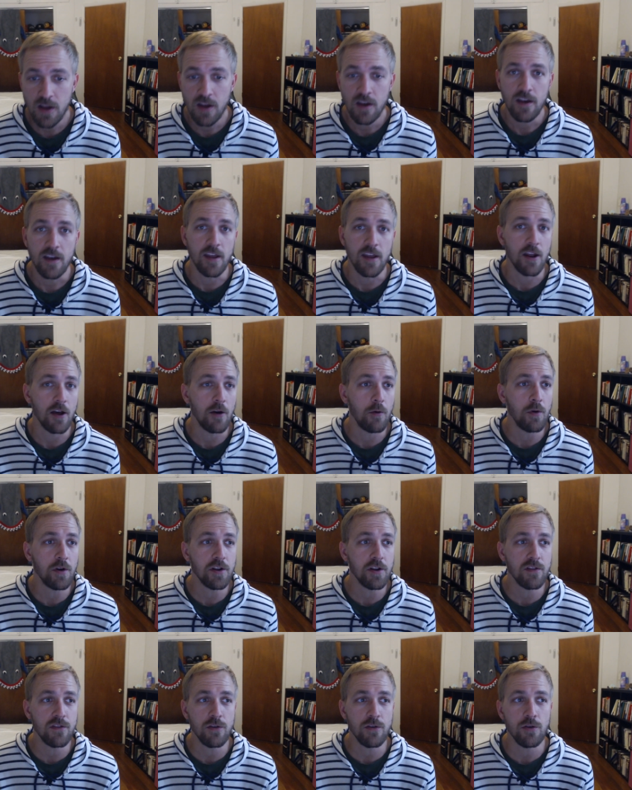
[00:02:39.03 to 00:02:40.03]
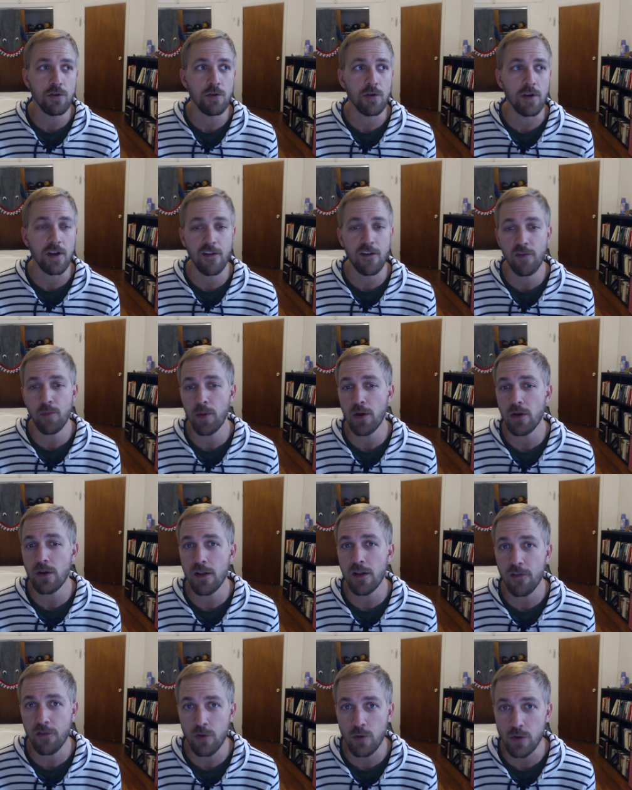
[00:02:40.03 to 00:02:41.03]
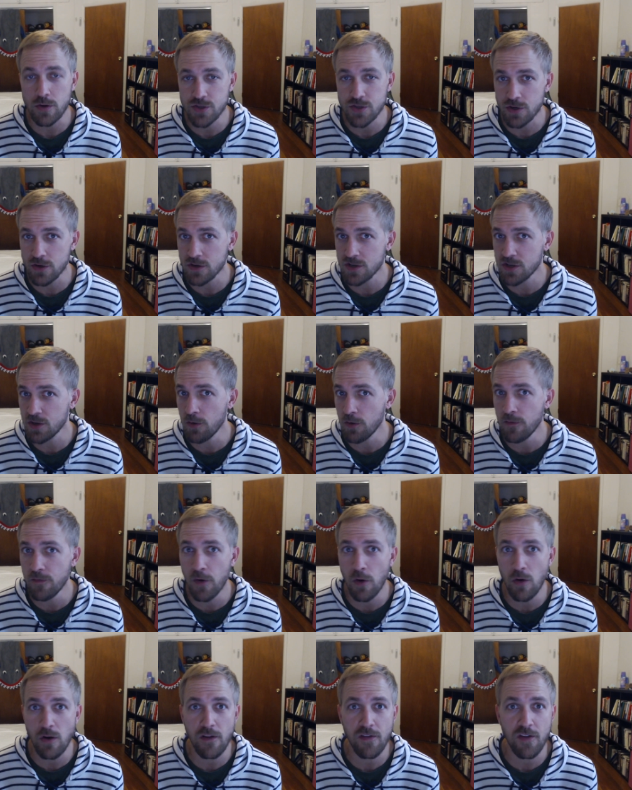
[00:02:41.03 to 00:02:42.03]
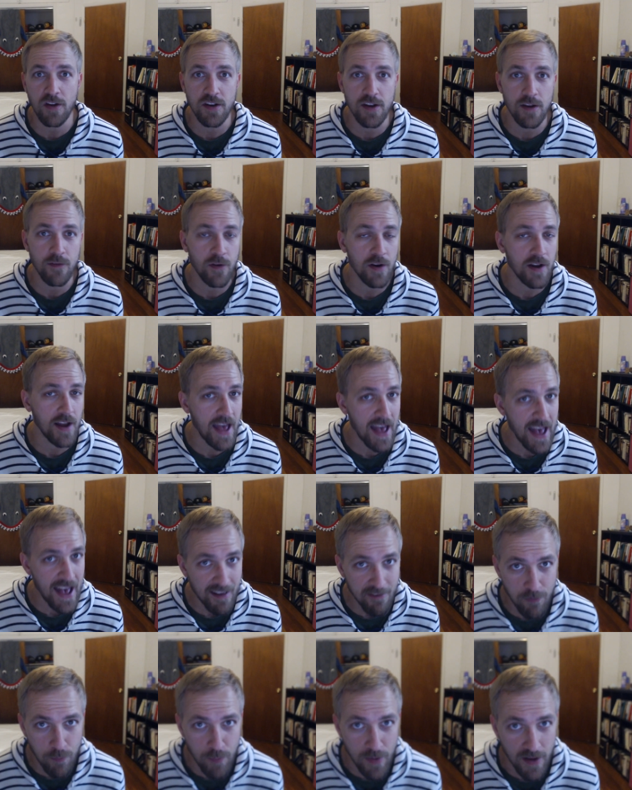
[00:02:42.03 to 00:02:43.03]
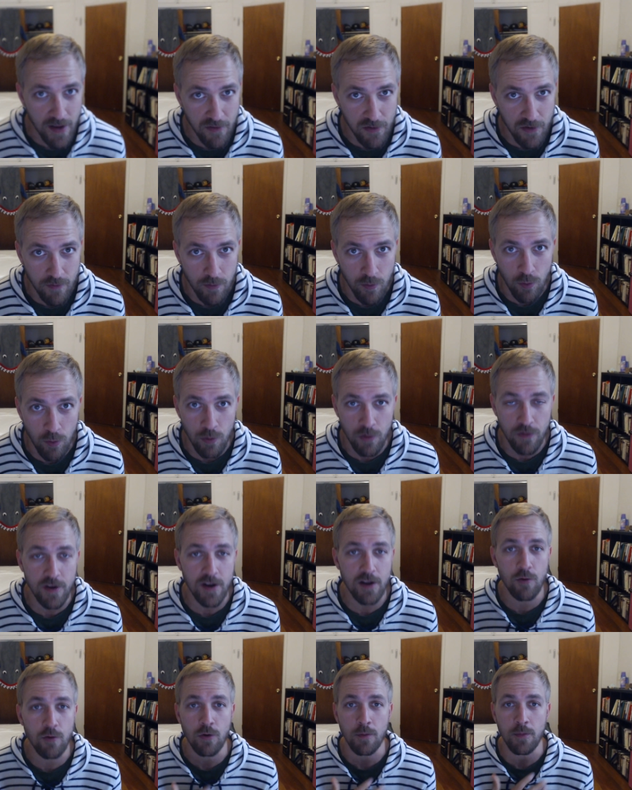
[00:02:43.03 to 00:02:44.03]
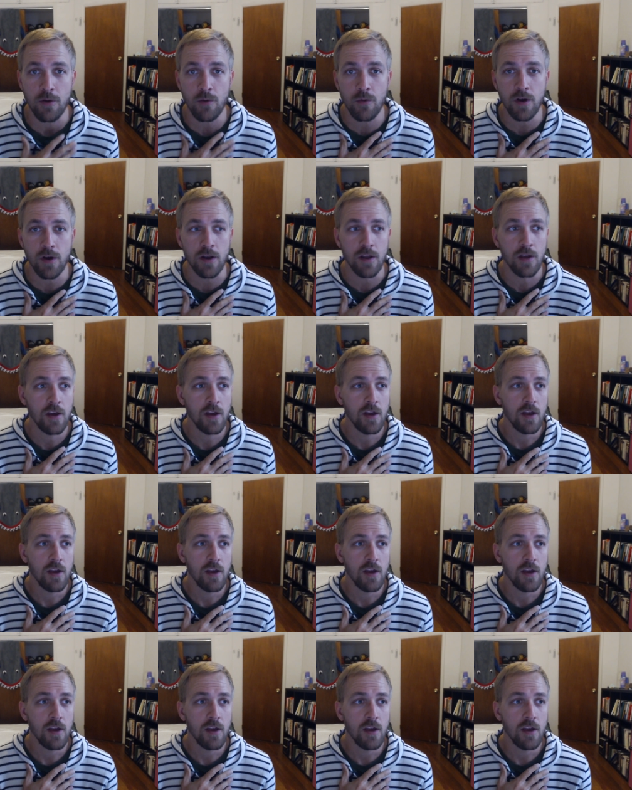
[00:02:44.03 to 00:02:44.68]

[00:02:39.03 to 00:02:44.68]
And I wanted to experience cultures who focus on different aspects of the Lord than I normally would.